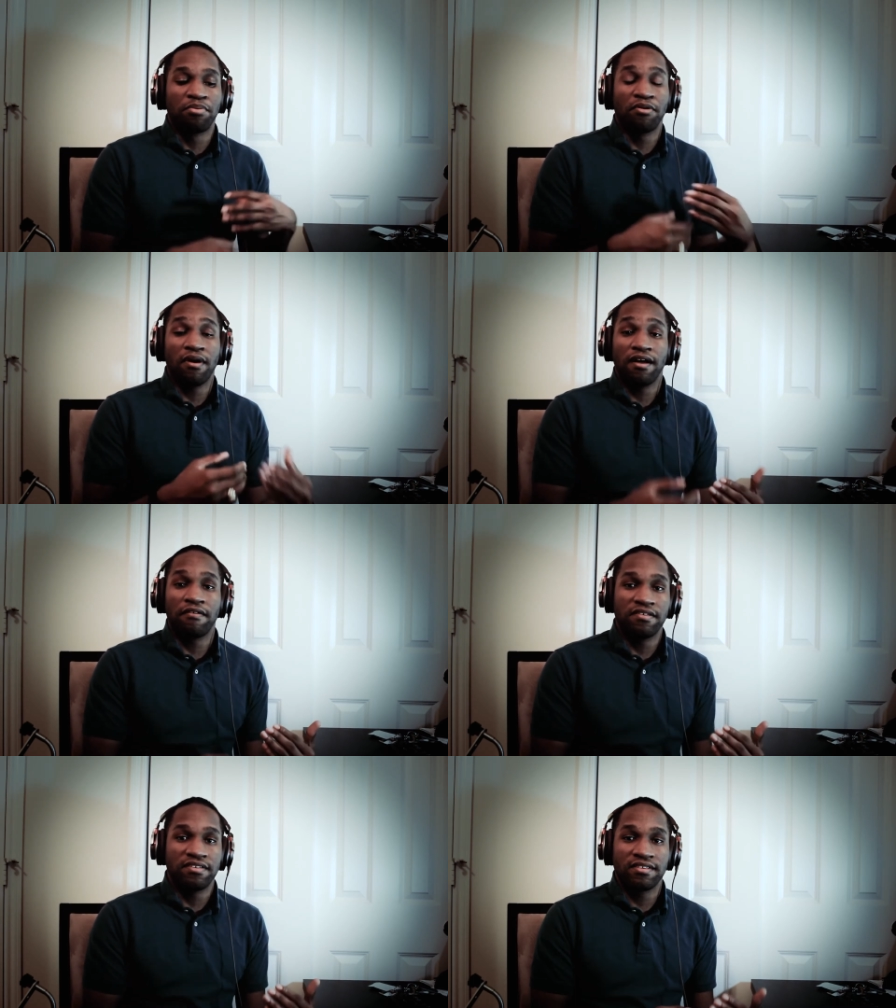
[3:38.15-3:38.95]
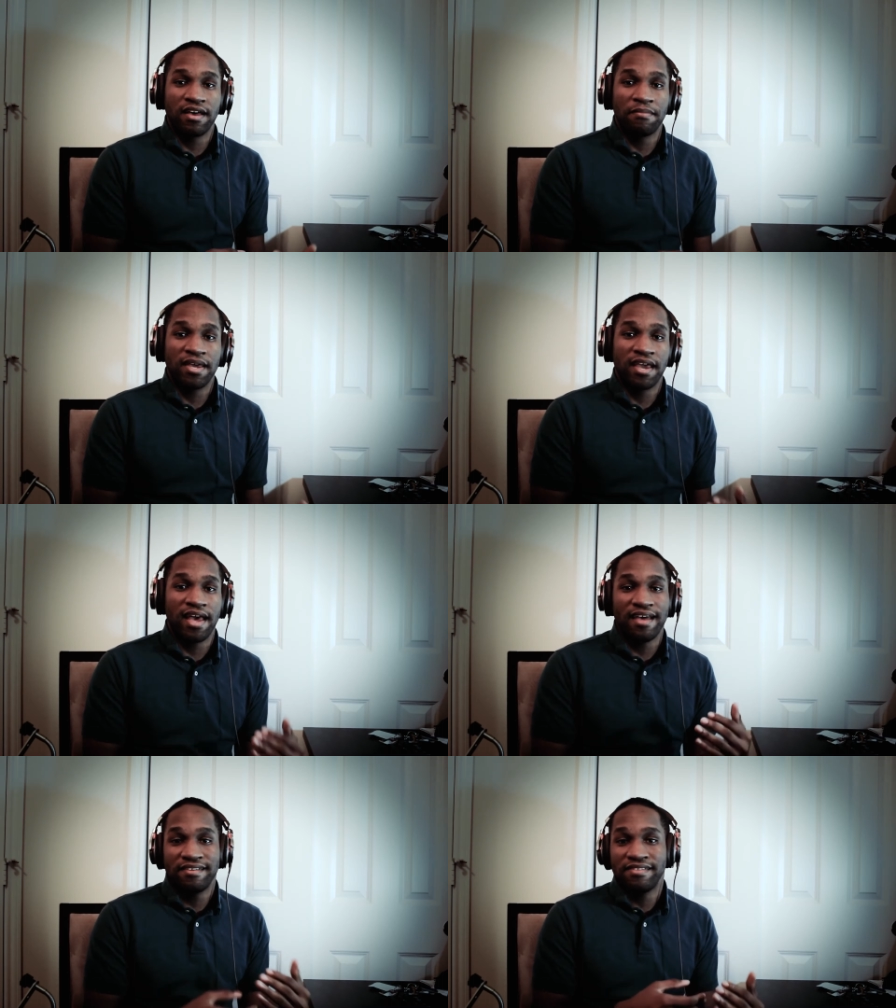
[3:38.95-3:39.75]
progress is coming
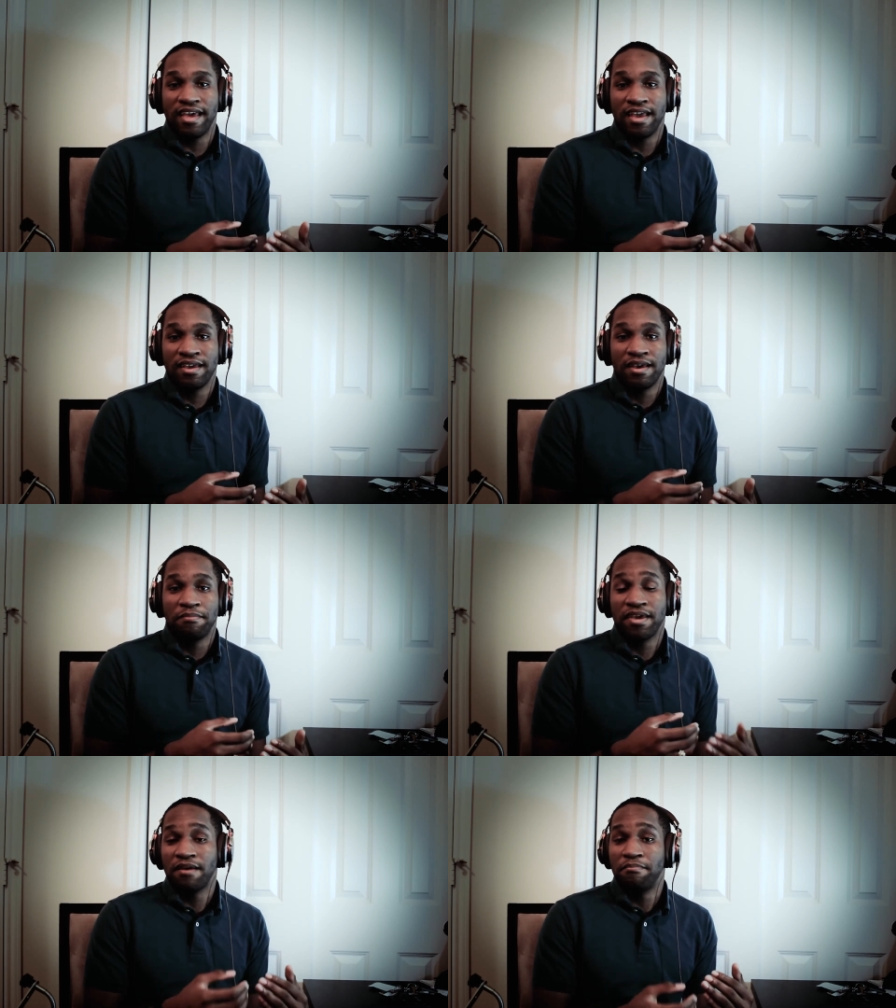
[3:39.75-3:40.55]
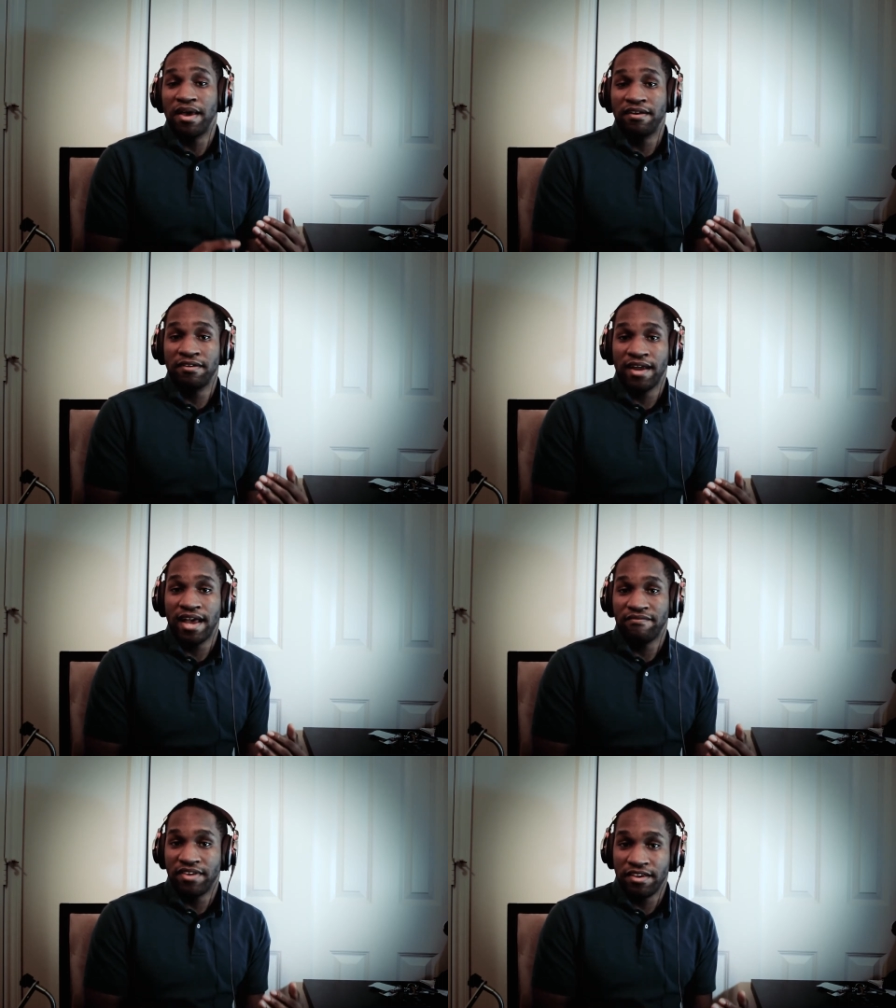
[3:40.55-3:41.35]
as they become better
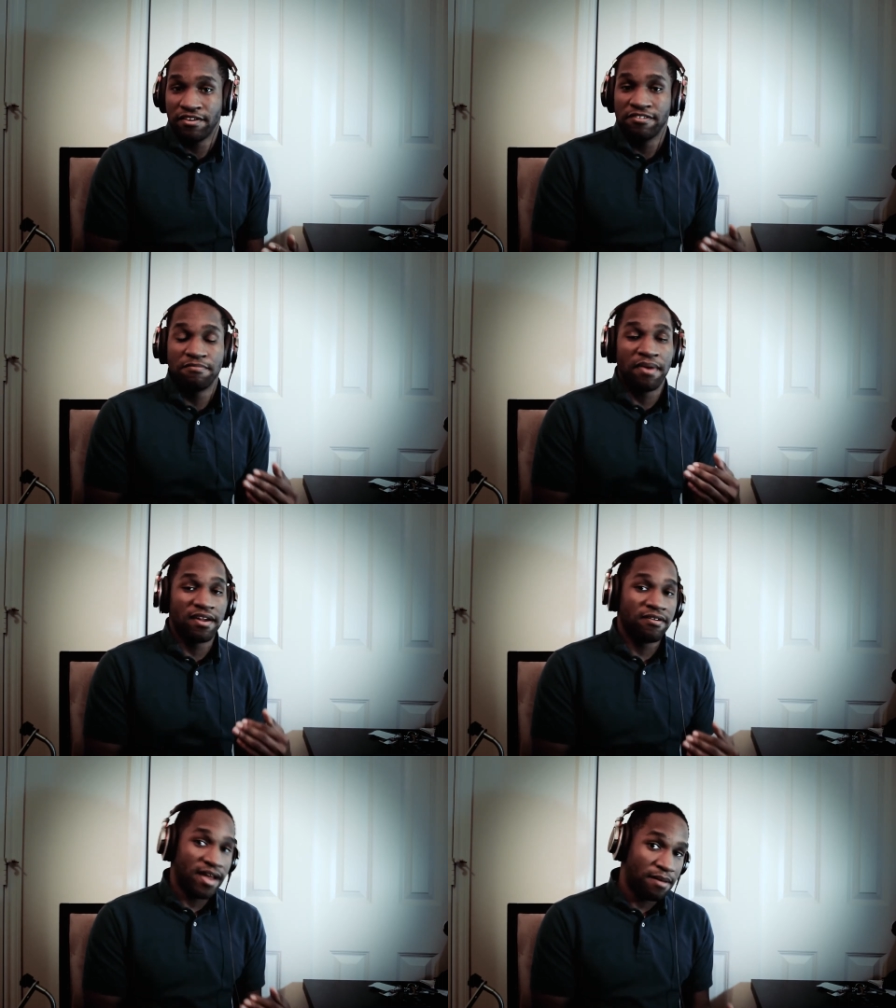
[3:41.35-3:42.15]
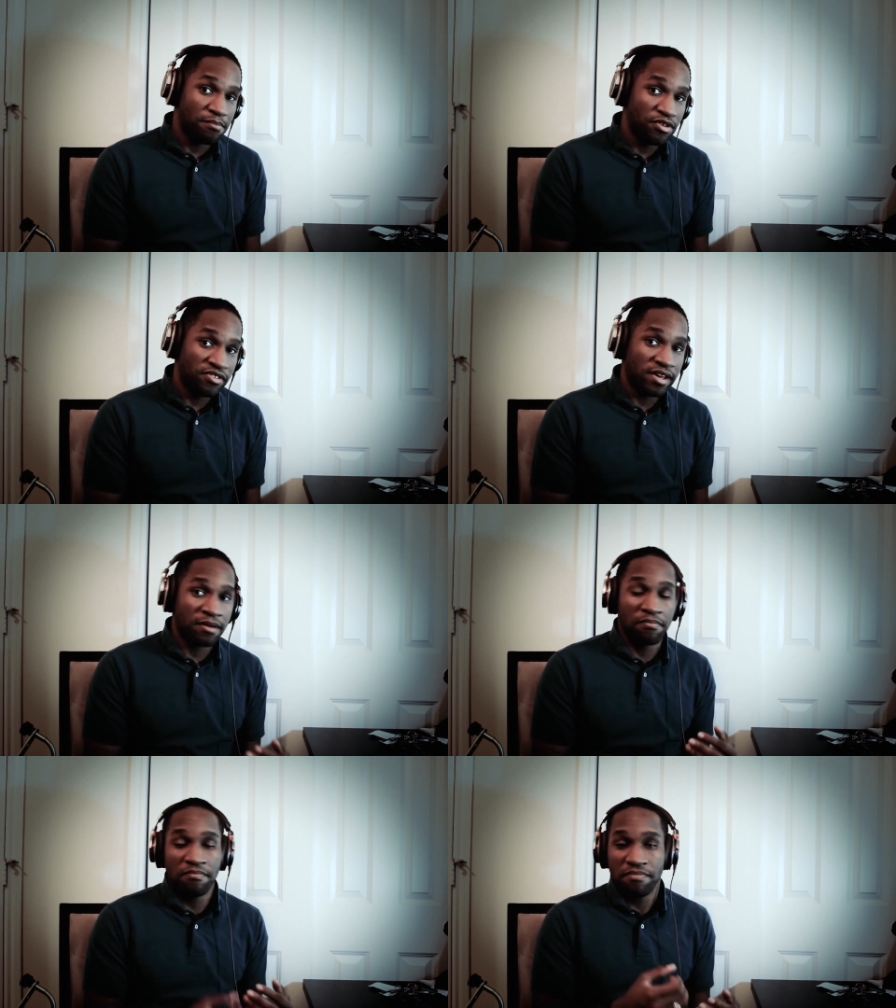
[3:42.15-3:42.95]
at videos, better at music,
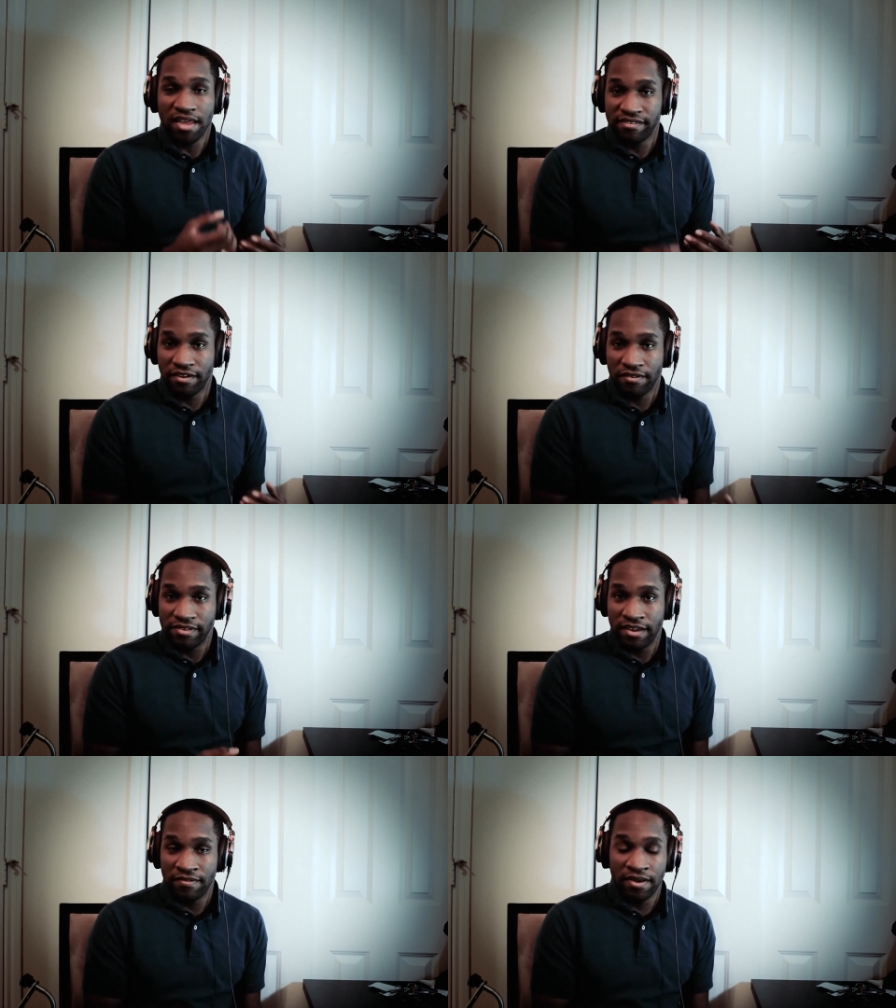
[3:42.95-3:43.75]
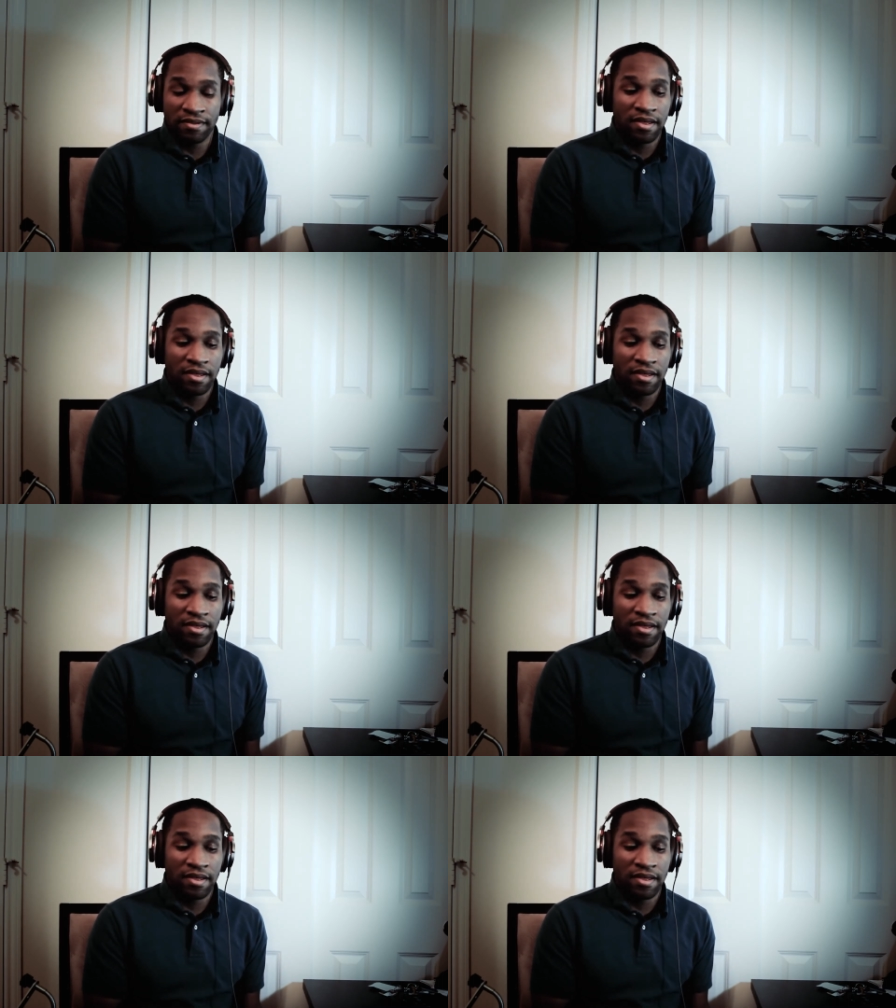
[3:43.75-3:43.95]
etc., etc.